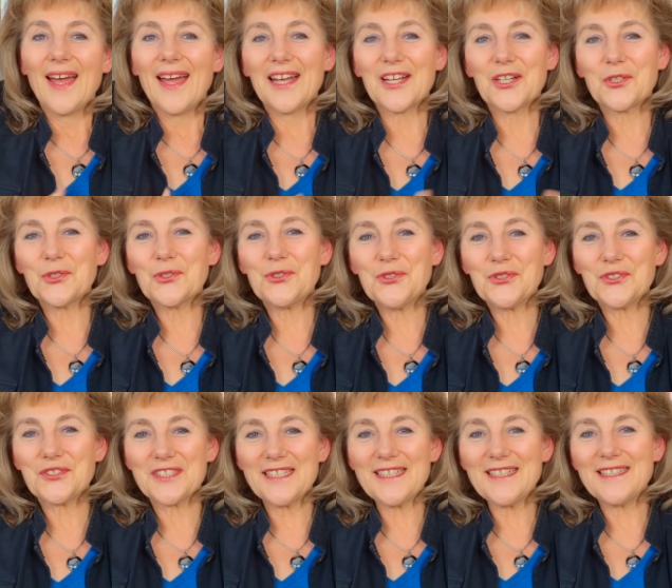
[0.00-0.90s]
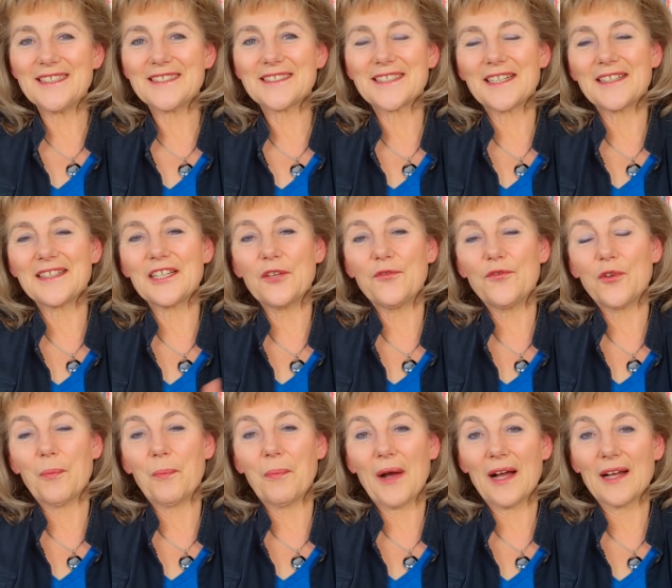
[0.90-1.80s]
The good news is that if
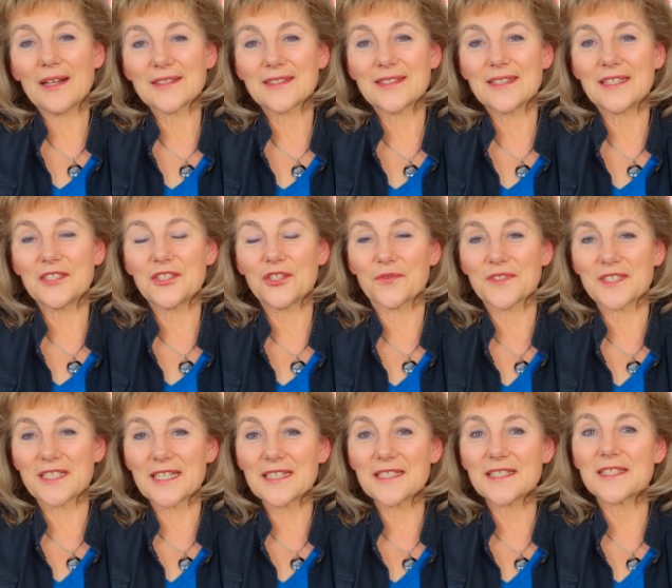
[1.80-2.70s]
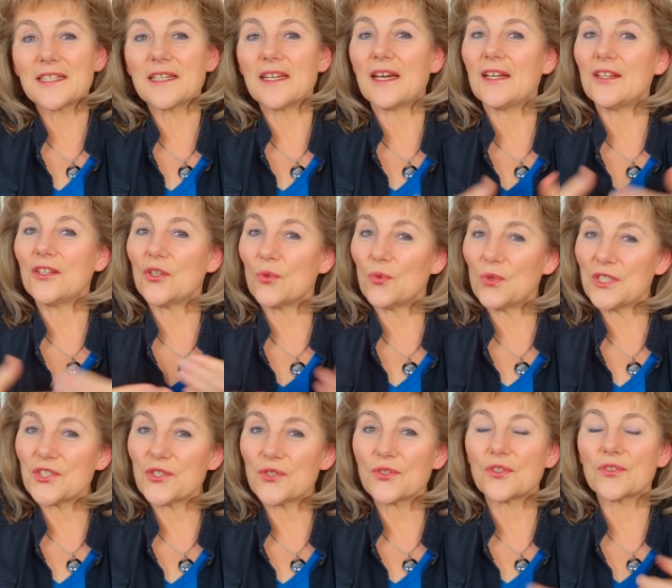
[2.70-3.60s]
you pass the age of 60 and you
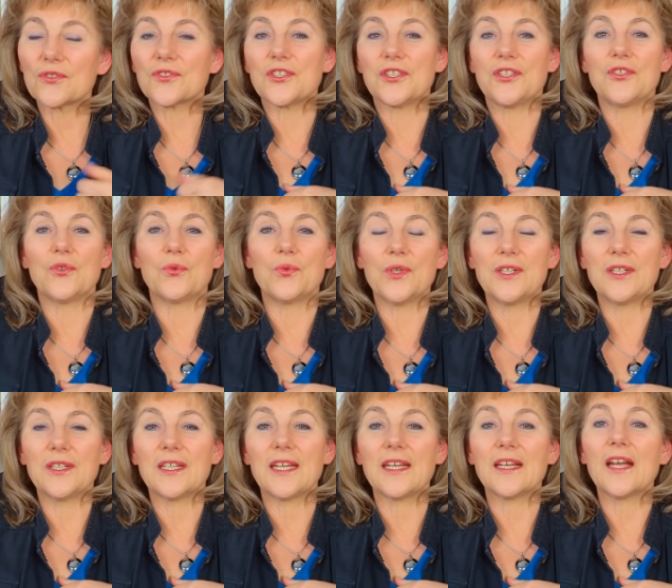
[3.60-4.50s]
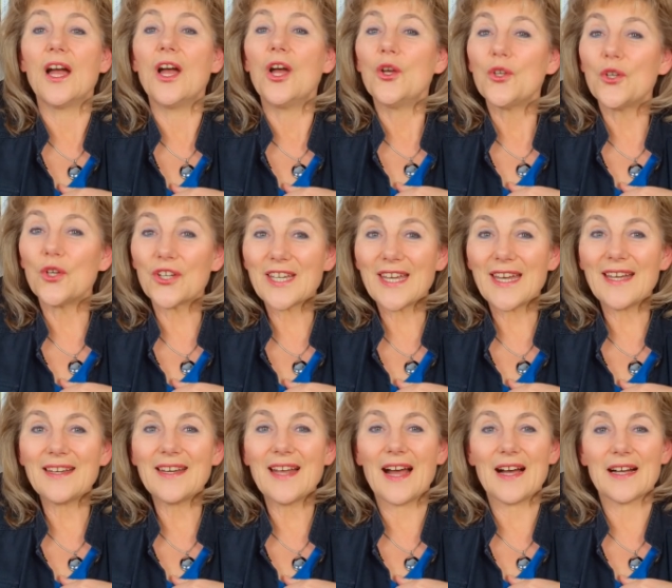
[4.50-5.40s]
wish to continue working, you
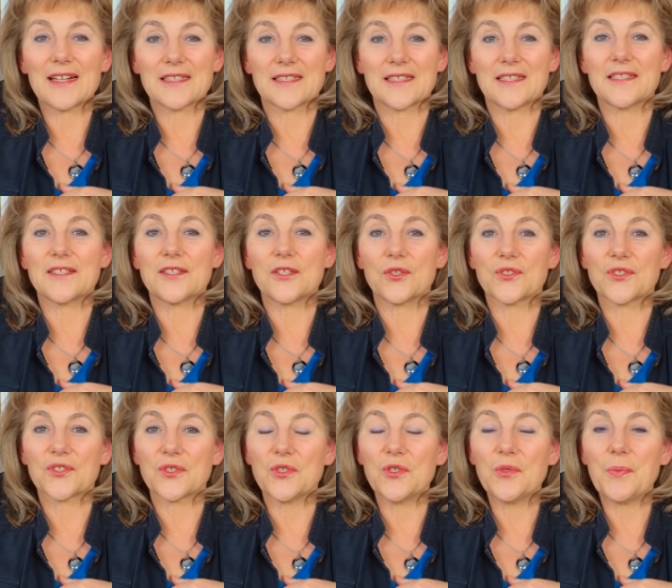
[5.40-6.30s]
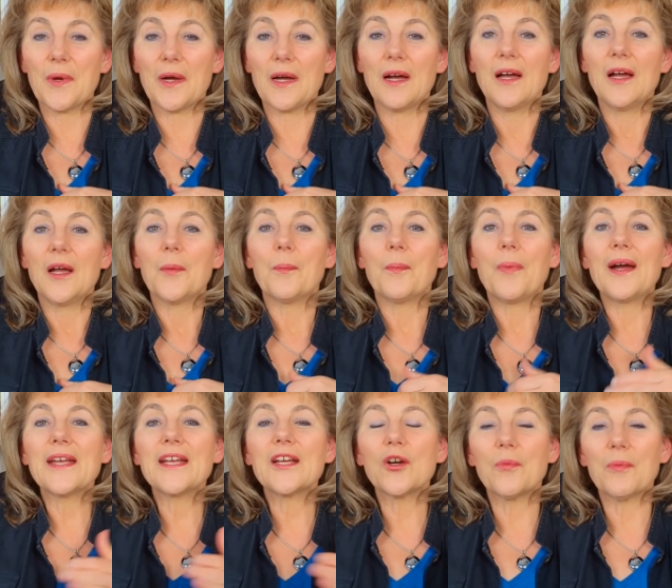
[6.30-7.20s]
can access your super by
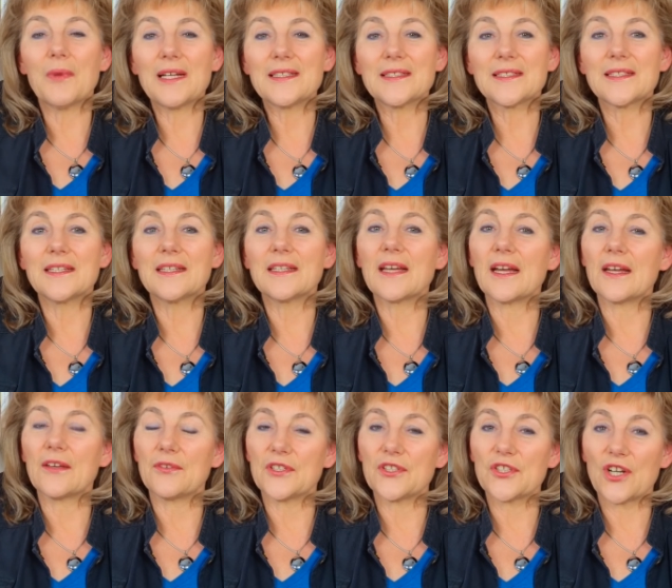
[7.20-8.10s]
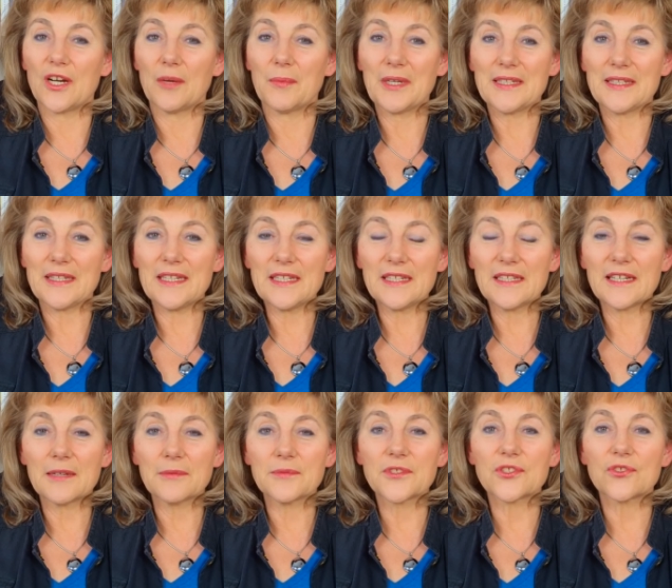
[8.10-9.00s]
commencing a retirement
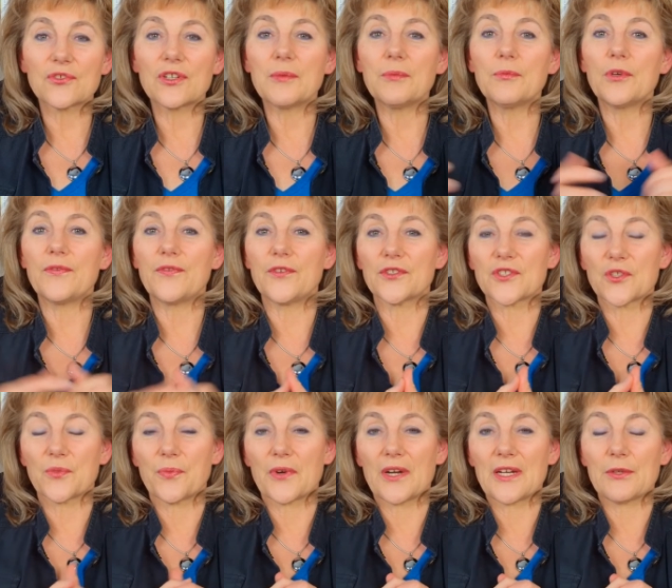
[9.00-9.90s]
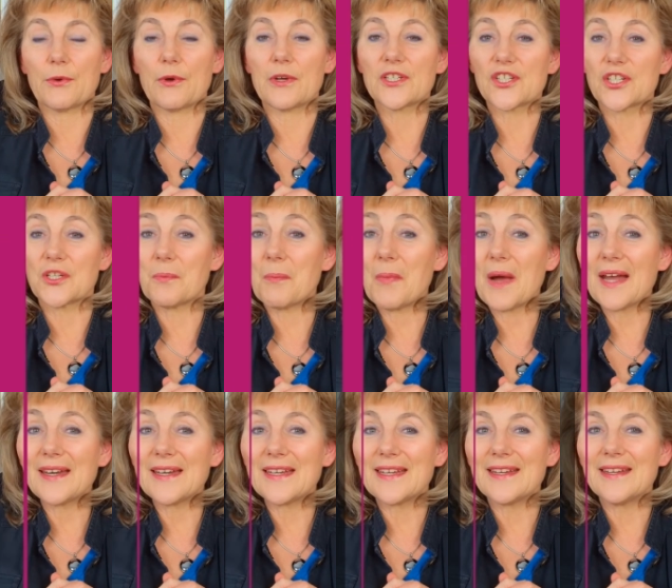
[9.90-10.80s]
income stream with your superannuation
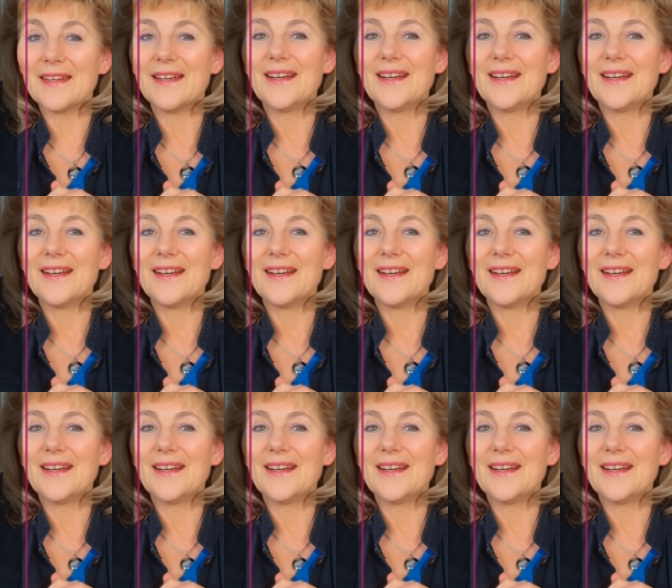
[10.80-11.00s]
money.